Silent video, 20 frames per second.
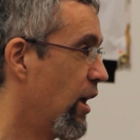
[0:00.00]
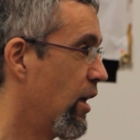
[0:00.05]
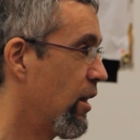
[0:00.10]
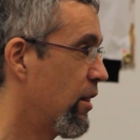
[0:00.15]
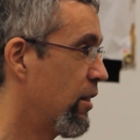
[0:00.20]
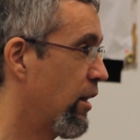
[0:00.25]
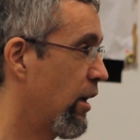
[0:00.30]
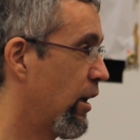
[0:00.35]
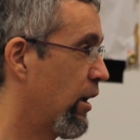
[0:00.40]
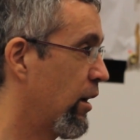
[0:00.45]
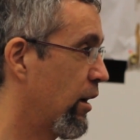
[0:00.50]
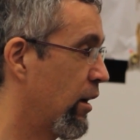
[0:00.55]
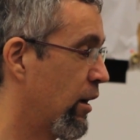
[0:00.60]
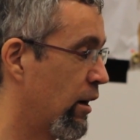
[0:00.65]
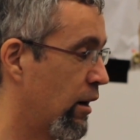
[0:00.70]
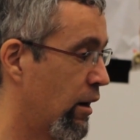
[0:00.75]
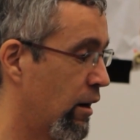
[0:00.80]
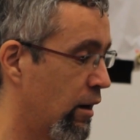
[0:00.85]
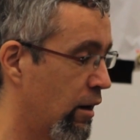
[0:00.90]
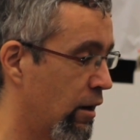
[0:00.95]
They
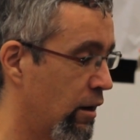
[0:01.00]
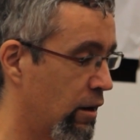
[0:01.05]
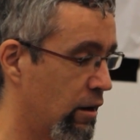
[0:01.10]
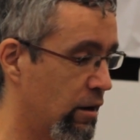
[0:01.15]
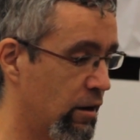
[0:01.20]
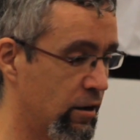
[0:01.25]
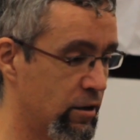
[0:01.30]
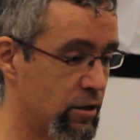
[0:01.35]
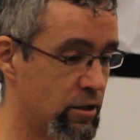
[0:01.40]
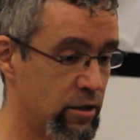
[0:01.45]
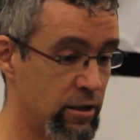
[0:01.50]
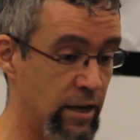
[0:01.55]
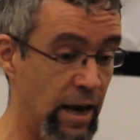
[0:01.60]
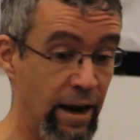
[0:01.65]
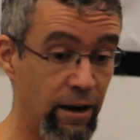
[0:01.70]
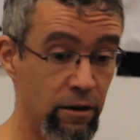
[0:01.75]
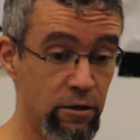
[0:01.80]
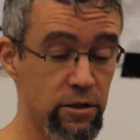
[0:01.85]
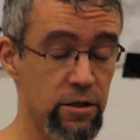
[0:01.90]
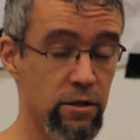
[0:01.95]

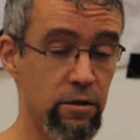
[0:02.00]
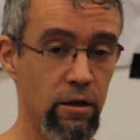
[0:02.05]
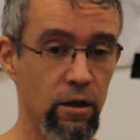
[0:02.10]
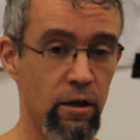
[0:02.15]
searched,